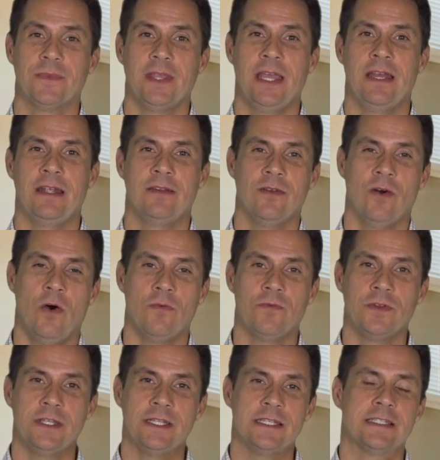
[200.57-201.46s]
And
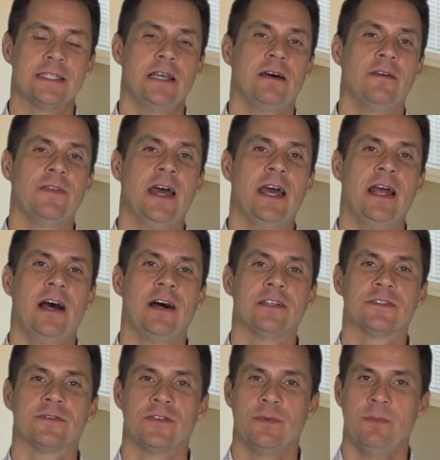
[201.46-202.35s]
hopefully the sale of that
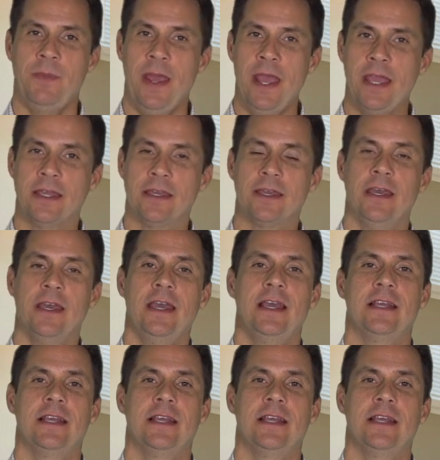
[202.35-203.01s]
house for the bank